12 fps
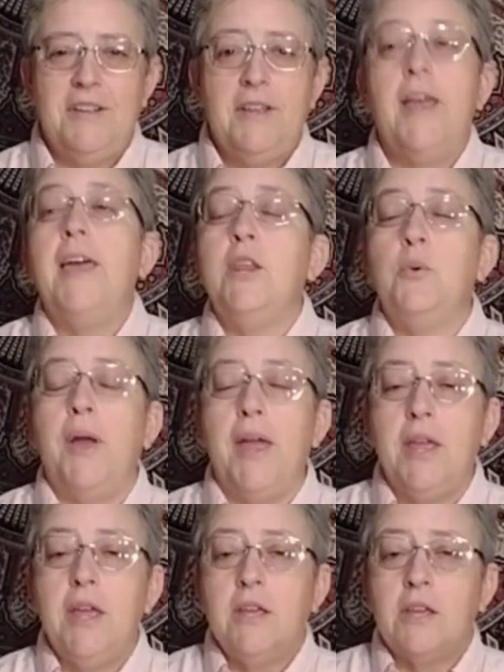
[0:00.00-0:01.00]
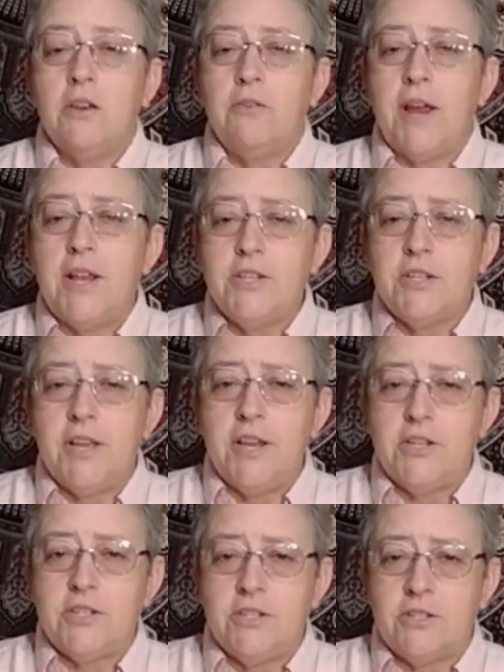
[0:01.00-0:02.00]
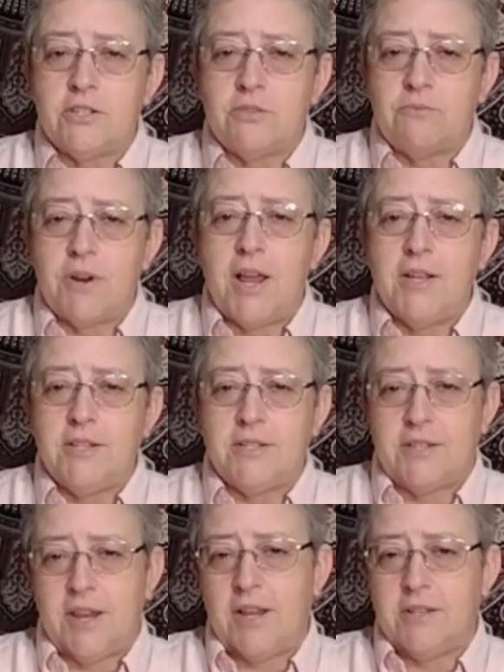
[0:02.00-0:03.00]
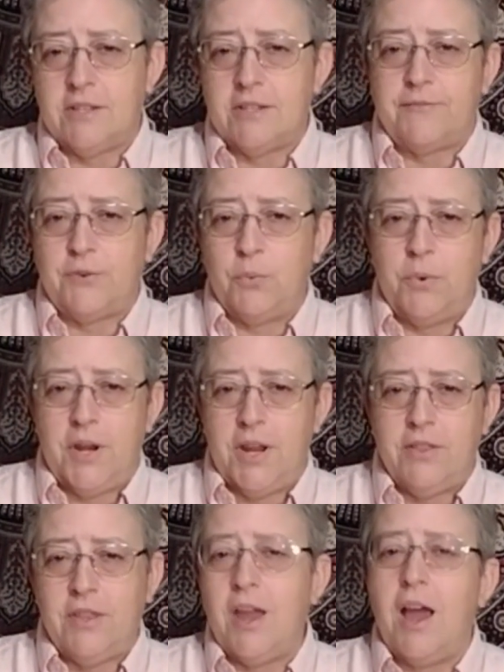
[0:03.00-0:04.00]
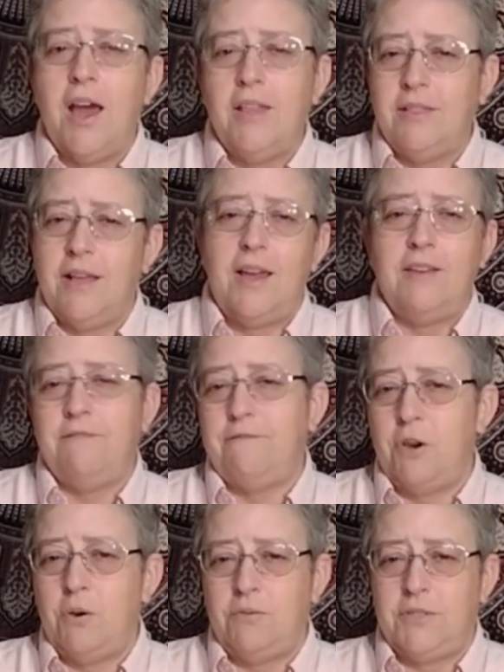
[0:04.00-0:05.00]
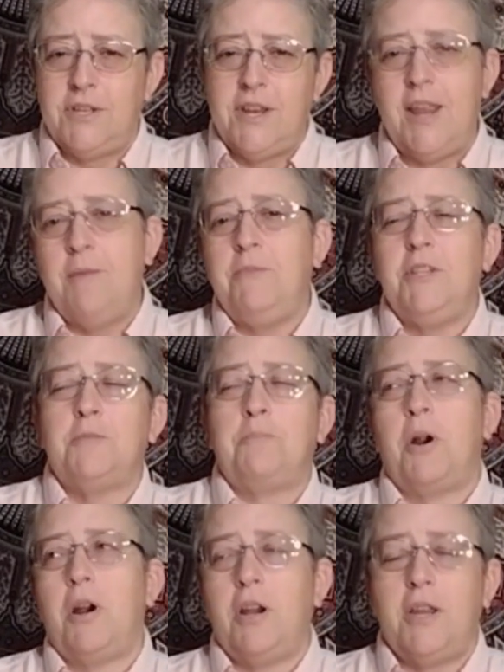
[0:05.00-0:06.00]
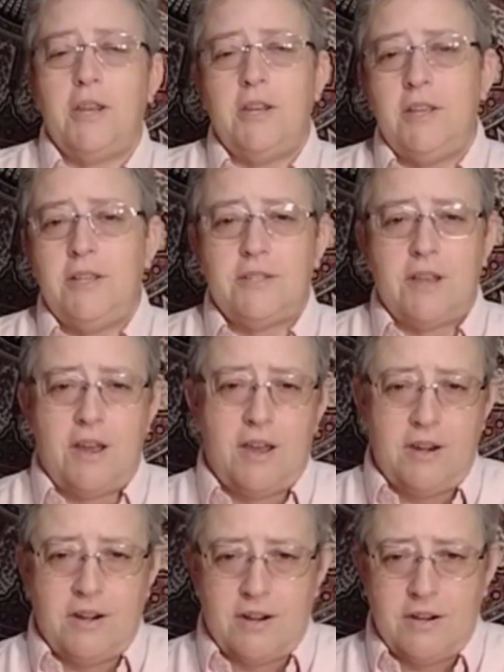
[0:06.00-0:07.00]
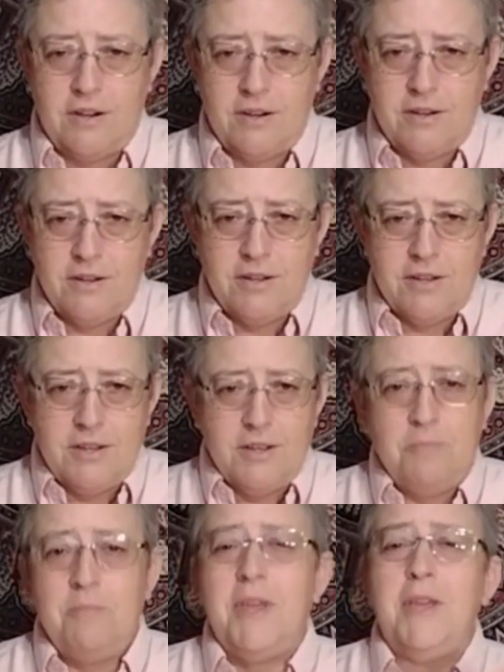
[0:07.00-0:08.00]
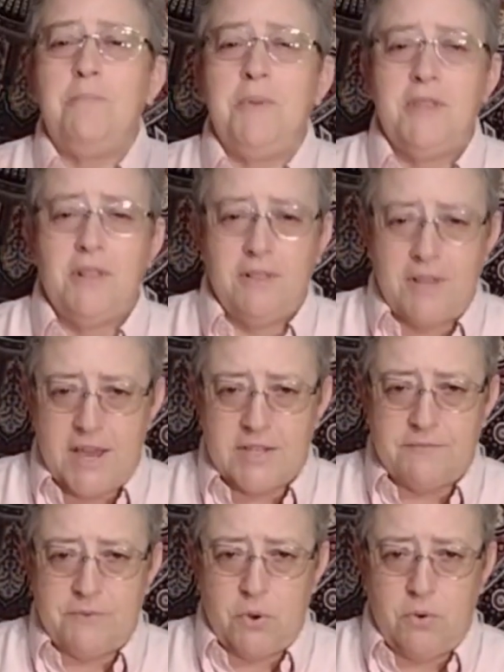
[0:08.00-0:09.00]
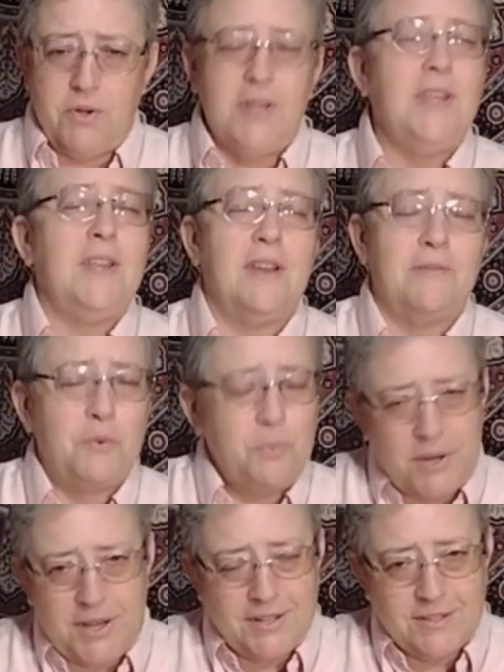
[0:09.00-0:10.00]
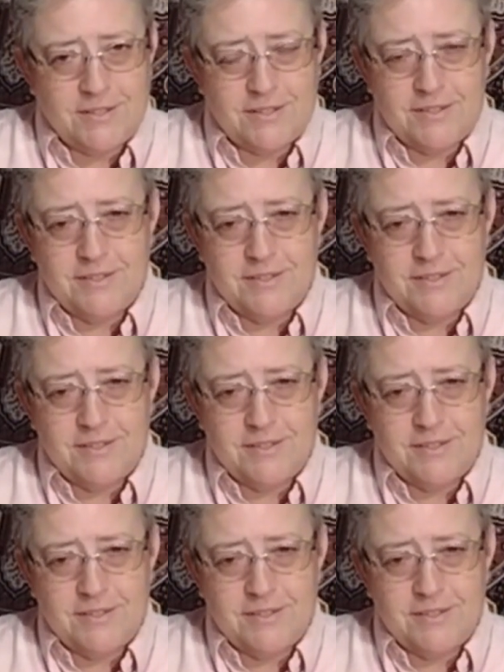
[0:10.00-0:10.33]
Anyway, congratulations to Ron DeSantis for winning the online vote to name this park in his honor. May it be the last vote he ever wins.